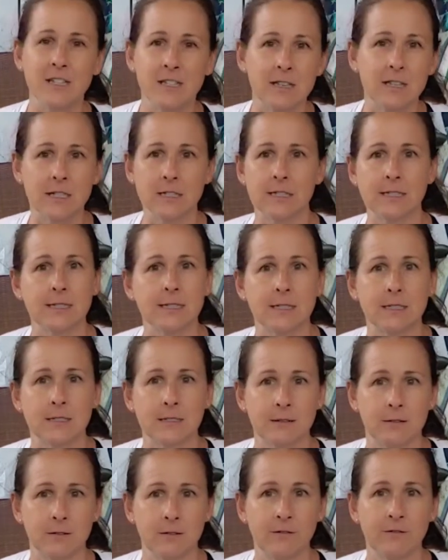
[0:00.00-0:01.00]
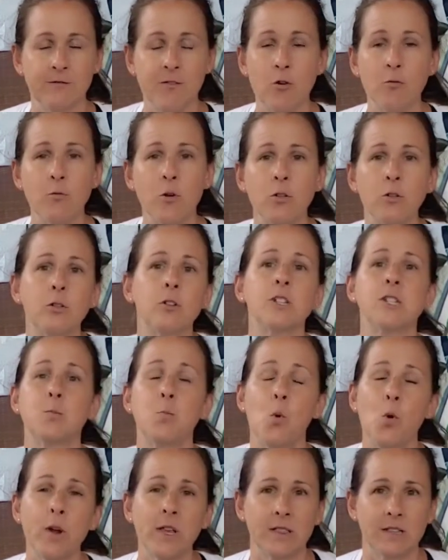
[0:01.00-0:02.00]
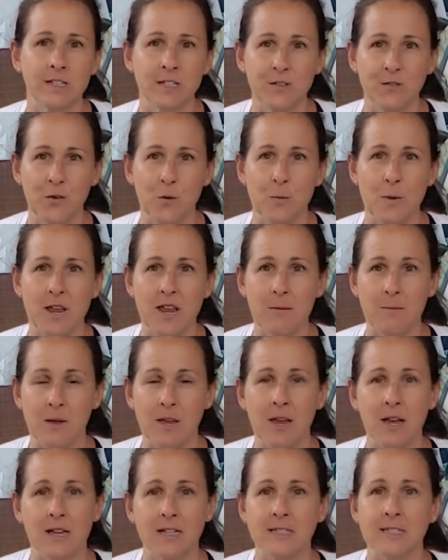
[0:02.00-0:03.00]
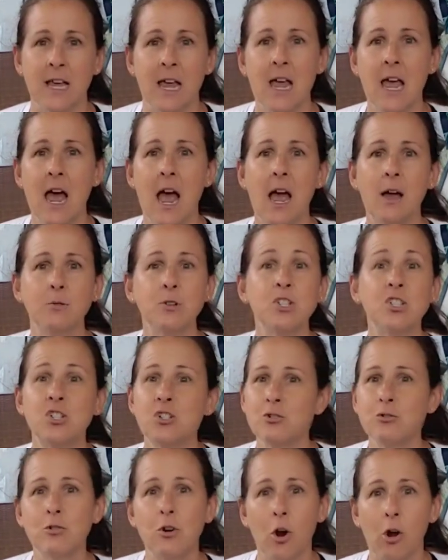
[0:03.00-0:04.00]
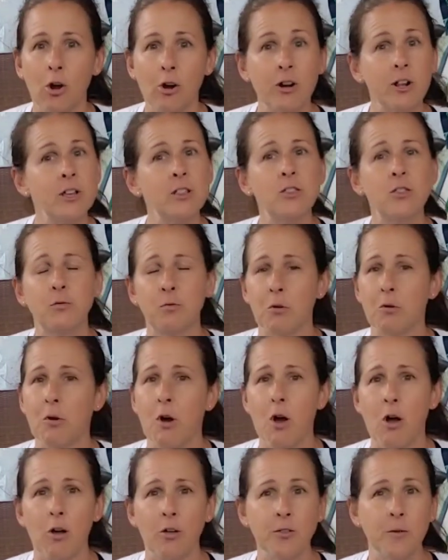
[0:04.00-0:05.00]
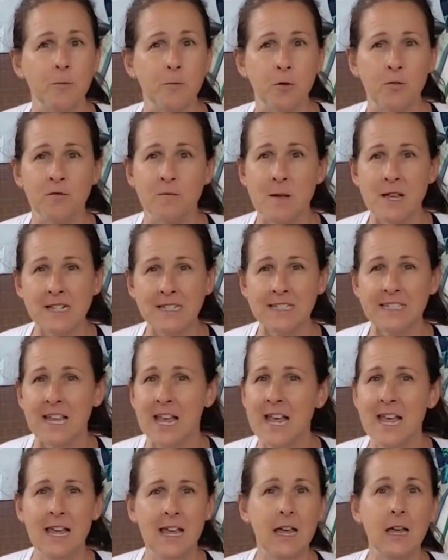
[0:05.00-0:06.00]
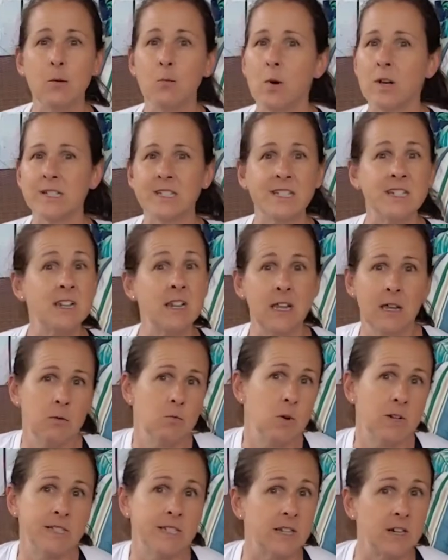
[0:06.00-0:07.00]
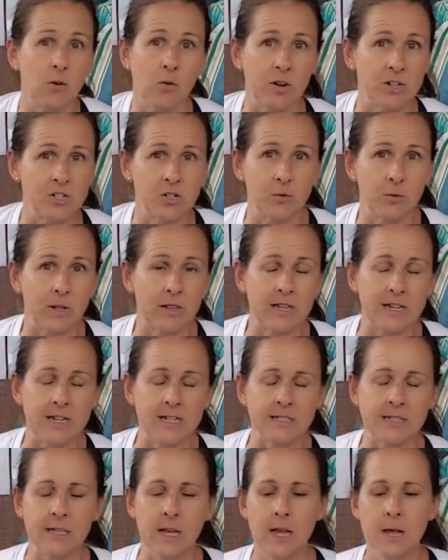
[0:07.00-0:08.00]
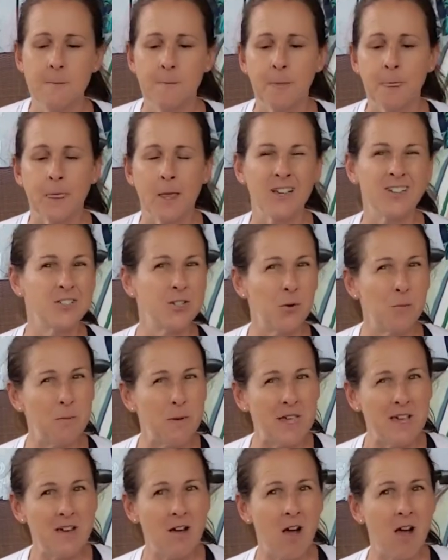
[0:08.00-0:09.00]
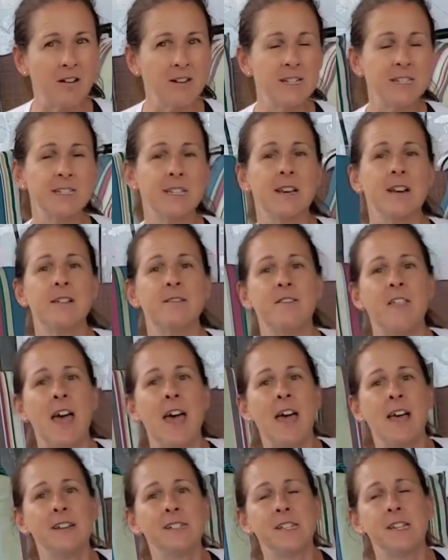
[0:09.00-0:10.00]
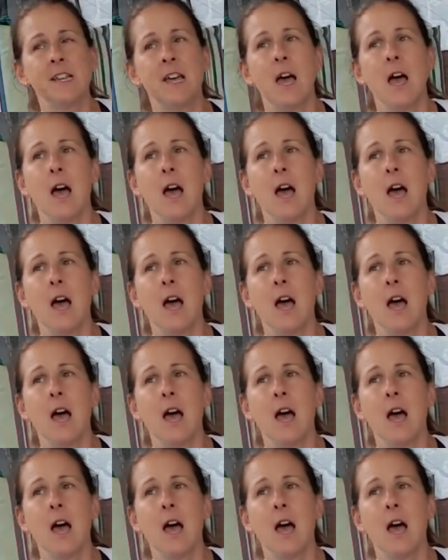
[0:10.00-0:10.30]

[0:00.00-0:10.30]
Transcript: this foam roller is pointless for me because I was too guarded through all the movements. It wasn't going to release. So be cognizant of that